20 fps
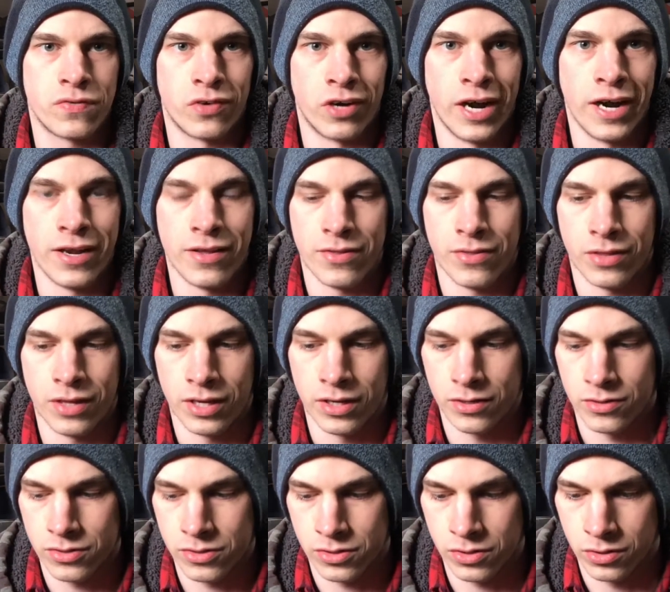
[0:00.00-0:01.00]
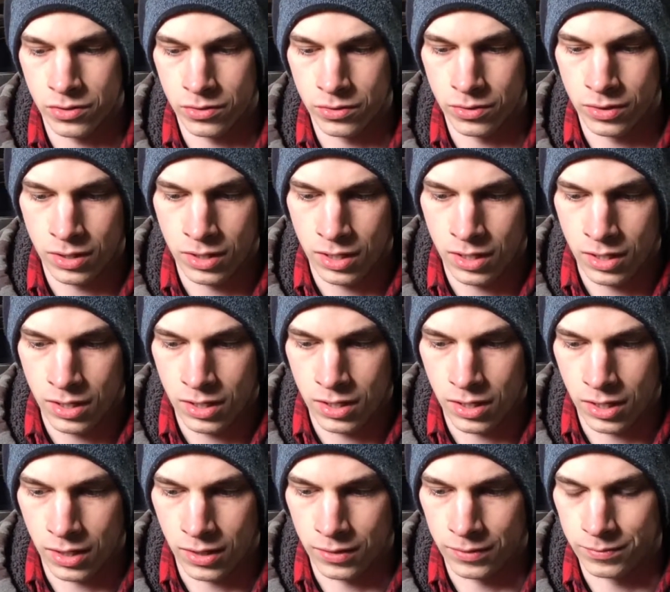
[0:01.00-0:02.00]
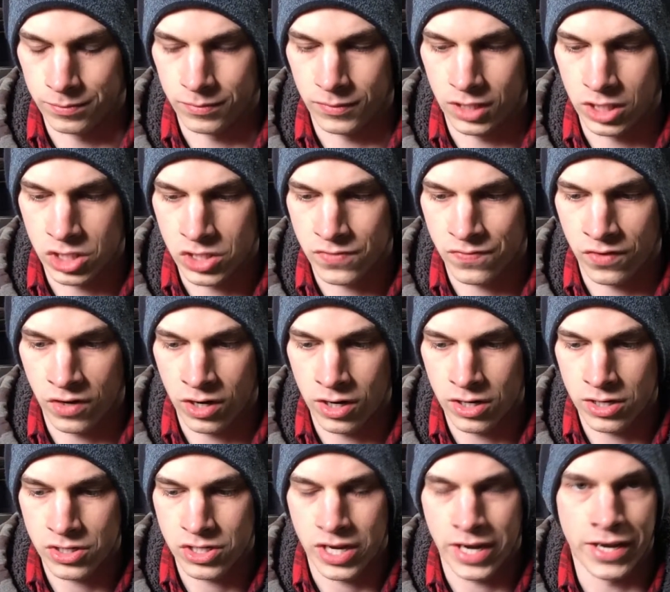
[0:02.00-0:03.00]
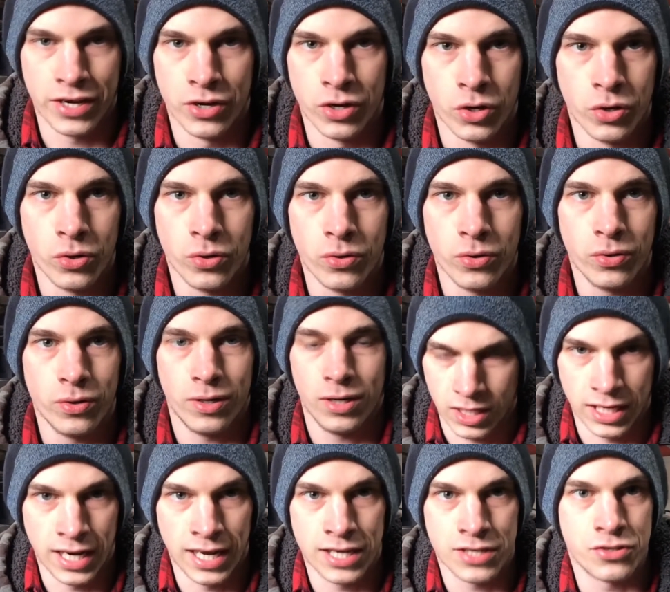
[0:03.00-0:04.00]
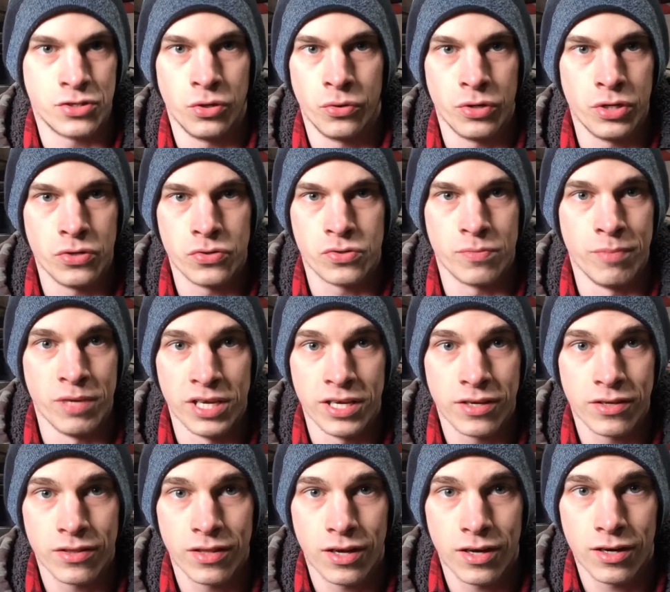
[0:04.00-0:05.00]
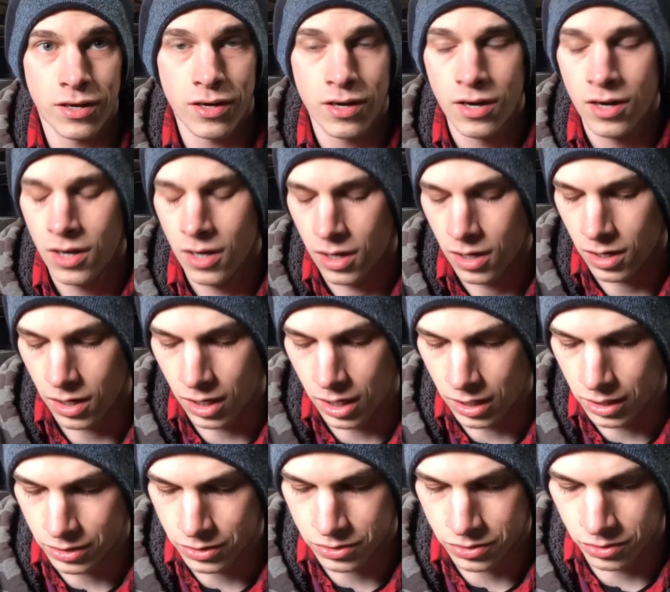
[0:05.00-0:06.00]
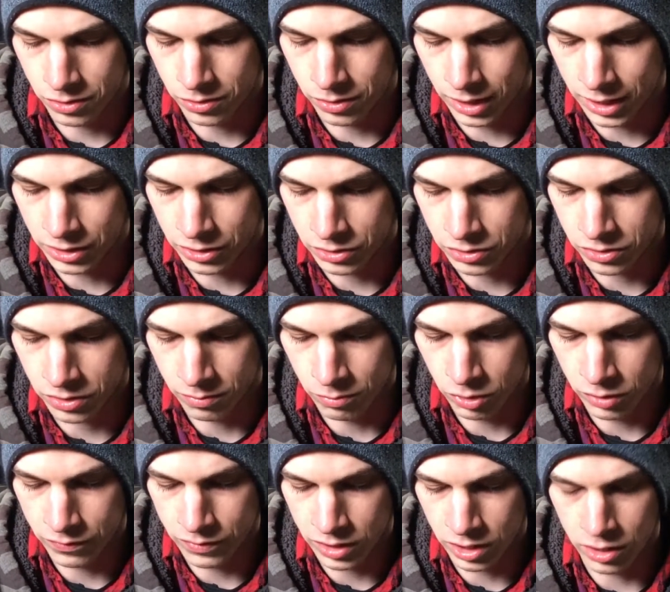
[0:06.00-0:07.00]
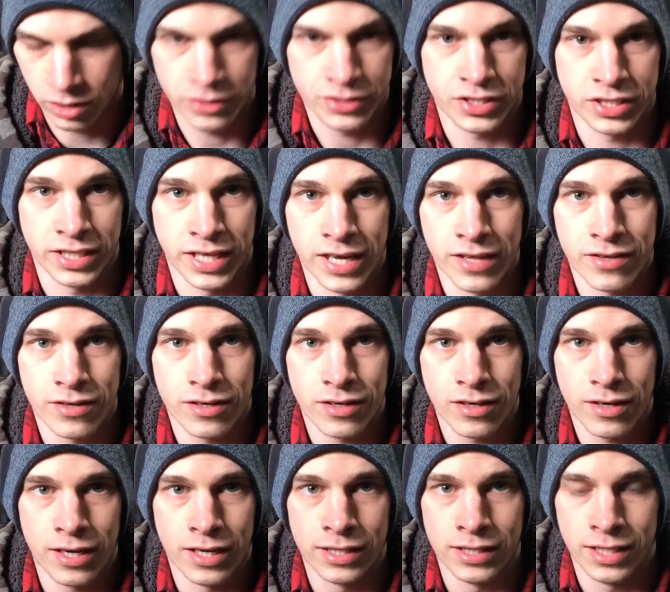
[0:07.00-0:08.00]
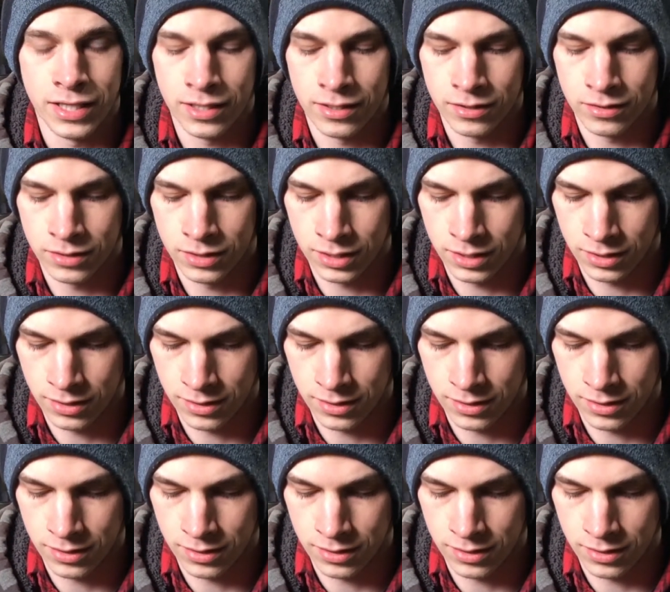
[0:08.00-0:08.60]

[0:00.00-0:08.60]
for anything. So as far as I know, it has no use being there. So I just removed it all together, and then